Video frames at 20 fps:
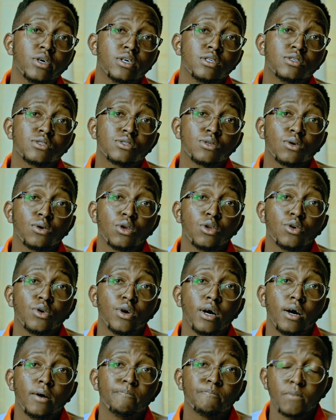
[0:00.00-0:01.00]
you install
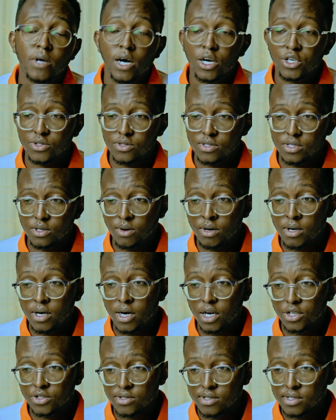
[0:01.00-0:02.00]
your actions, the
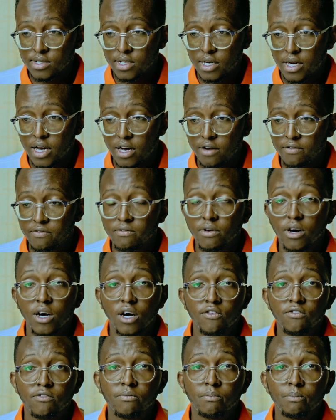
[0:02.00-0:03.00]
actions that
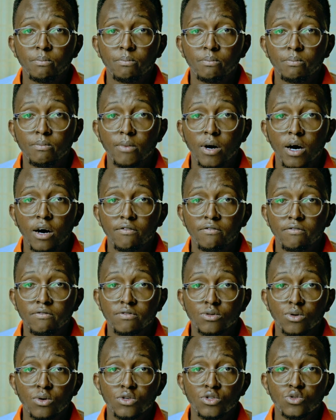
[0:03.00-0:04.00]
I've
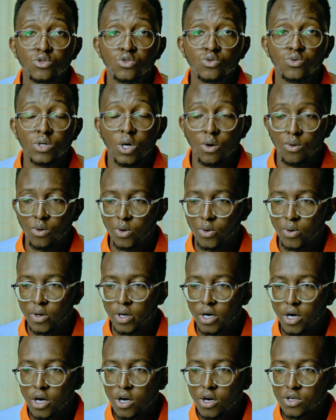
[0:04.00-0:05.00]
told you to
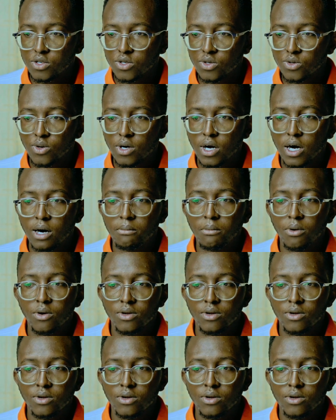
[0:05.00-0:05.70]
download? So you come